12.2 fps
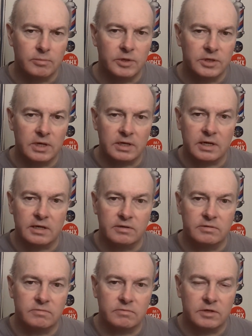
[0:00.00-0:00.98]
But I got
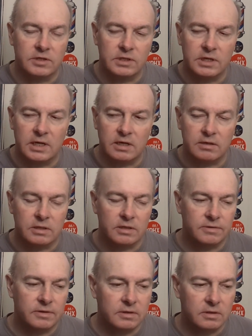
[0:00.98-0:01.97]
it written down
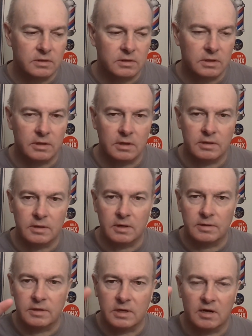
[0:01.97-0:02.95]
out there
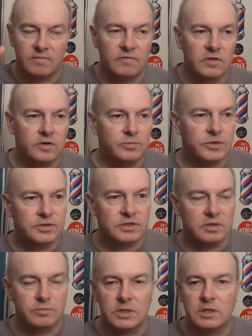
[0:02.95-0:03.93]
on the envelope you
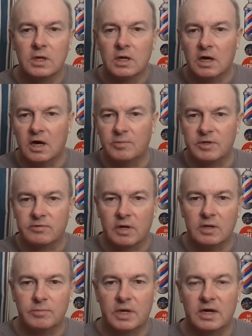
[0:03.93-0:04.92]
sent me. I'll be
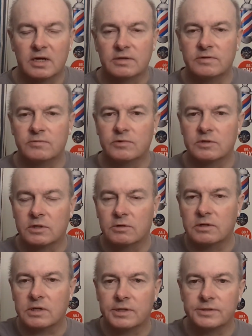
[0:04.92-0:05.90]
right back, and then we'll
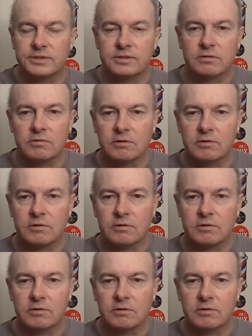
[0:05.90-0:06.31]
go against the